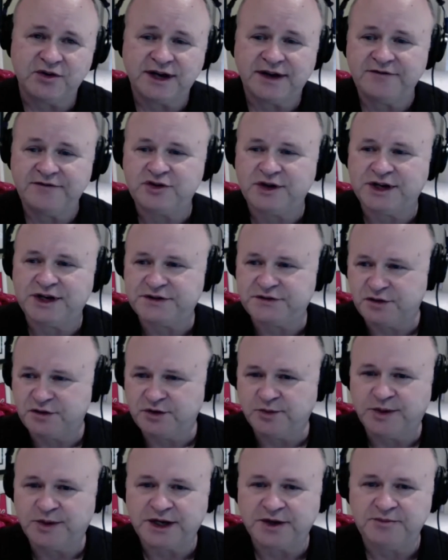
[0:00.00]
I've transferred to
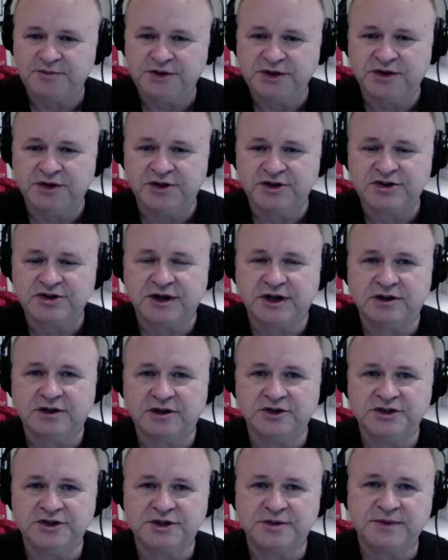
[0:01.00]
my computer so I don't
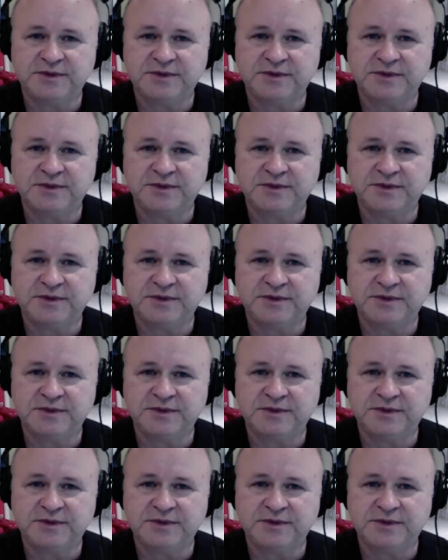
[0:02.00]
lose them,